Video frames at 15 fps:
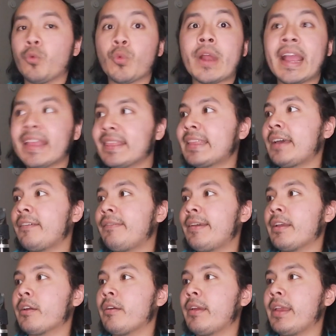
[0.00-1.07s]
write that
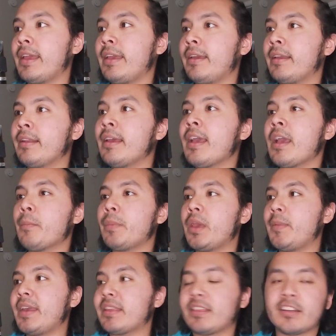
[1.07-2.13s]
fingering in,
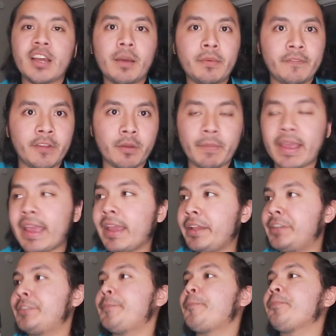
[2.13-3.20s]
maybe at the top of your
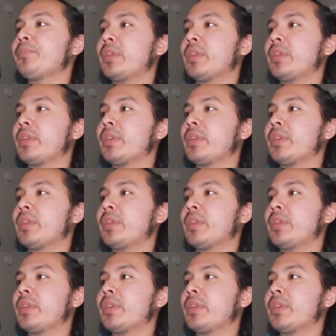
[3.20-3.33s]
page,